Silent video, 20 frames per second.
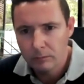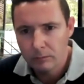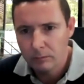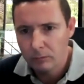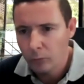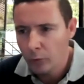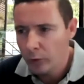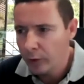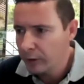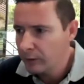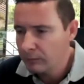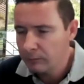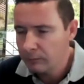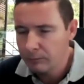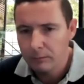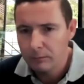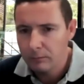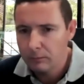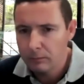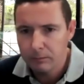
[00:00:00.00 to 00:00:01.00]
work
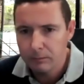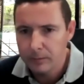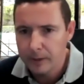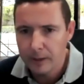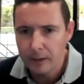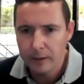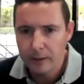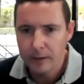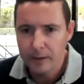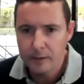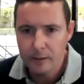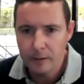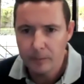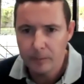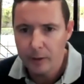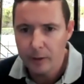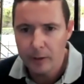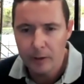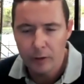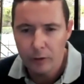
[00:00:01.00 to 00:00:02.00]
buildings I
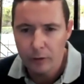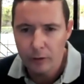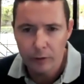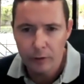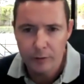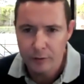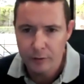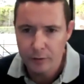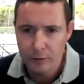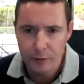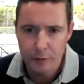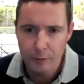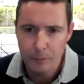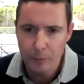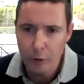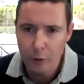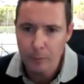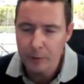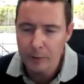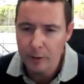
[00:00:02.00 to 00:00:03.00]
mean, or, or is there
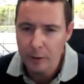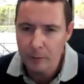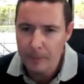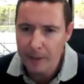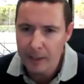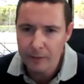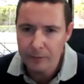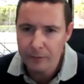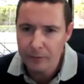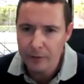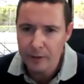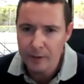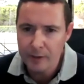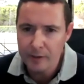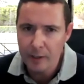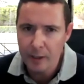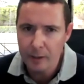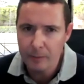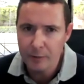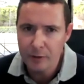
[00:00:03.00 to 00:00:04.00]
suburban demand for this
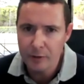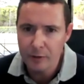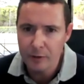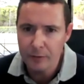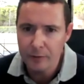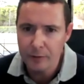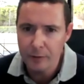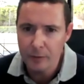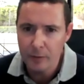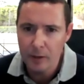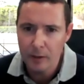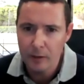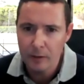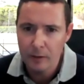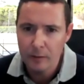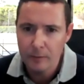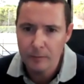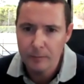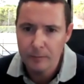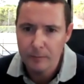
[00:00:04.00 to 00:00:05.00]
type of stuff as well?
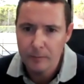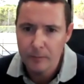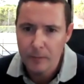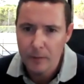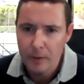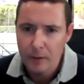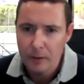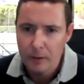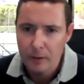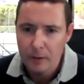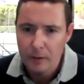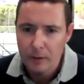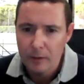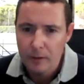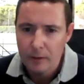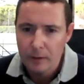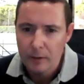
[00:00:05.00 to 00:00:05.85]
Yeah,